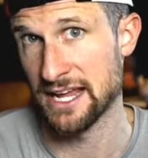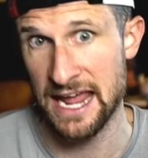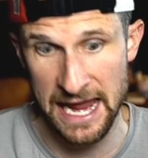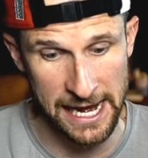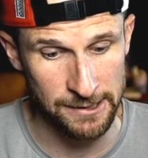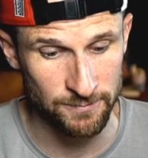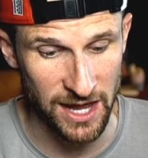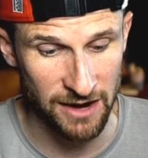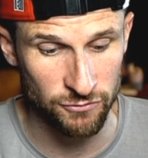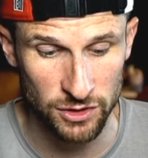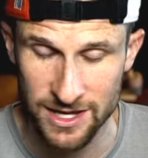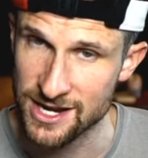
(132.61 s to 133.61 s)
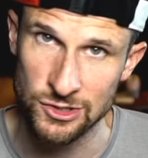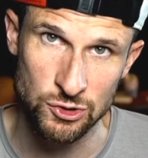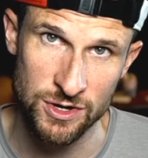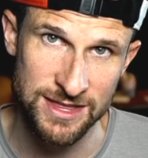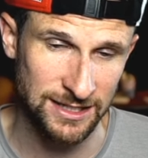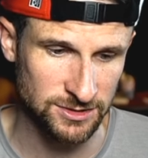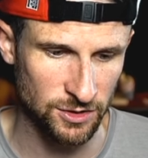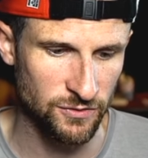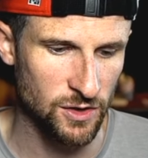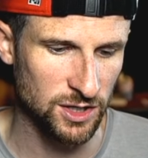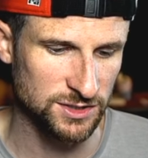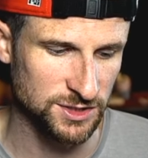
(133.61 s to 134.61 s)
And I've really enjoyed that so far.